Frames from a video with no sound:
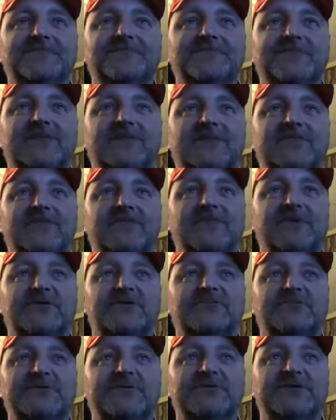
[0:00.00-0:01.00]
Nothing
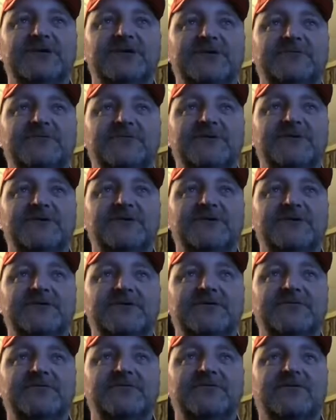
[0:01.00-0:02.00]
much besides my
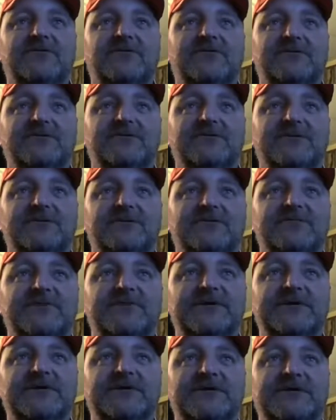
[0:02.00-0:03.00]
shoulder is hurting
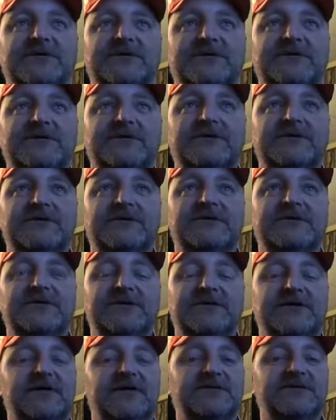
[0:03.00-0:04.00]
me.
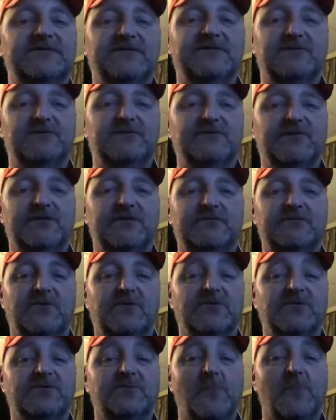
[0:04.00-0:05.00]
Yeah, that's never fun.
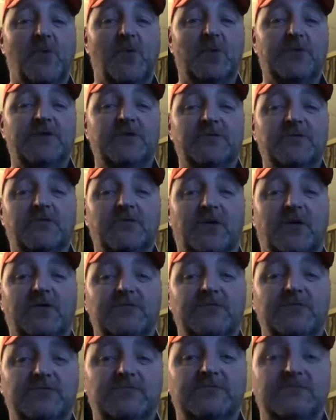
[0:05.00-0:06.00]
Well, this morning,
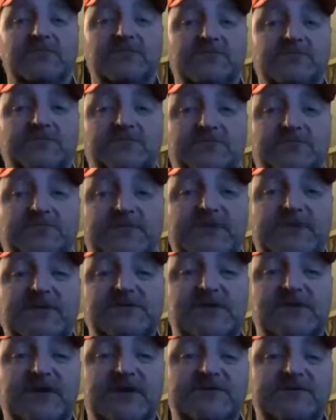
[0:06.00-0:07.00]

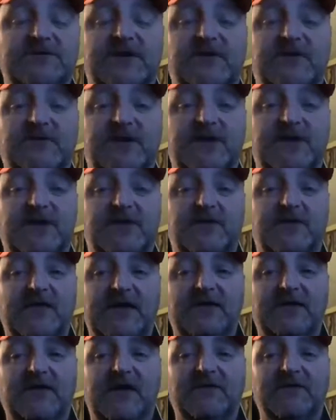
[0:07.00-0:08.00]
being yesterday, we had all
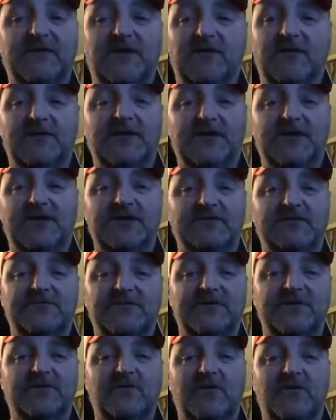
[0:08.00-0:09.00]
that crap going on. It
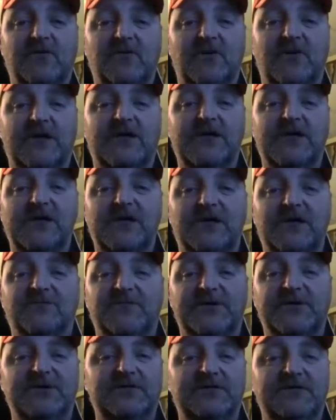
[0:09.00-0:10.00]
was like waking
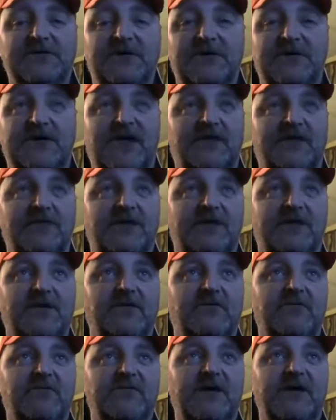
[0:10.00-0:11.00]
up and having a
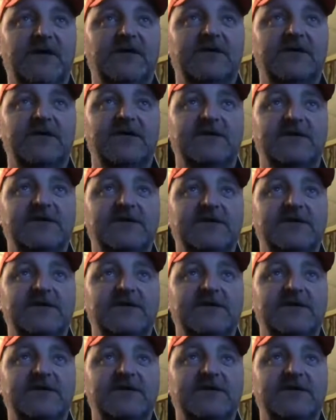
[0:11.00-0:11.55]
hell of a backache.